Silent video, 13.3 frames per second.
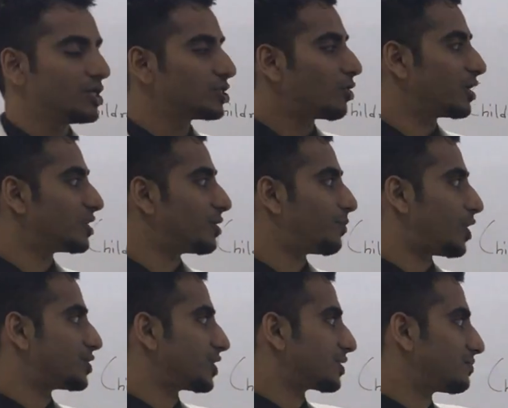So what is a
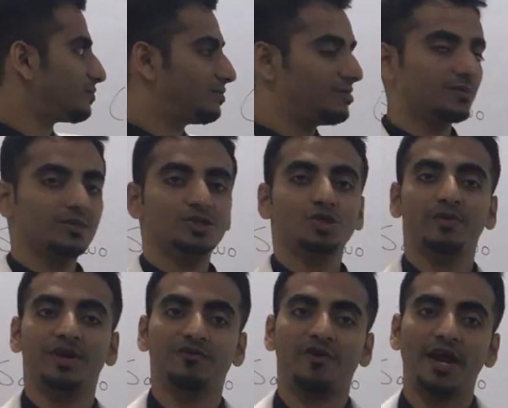project?
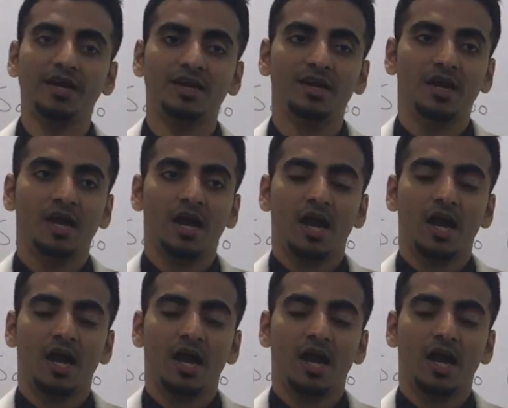So we define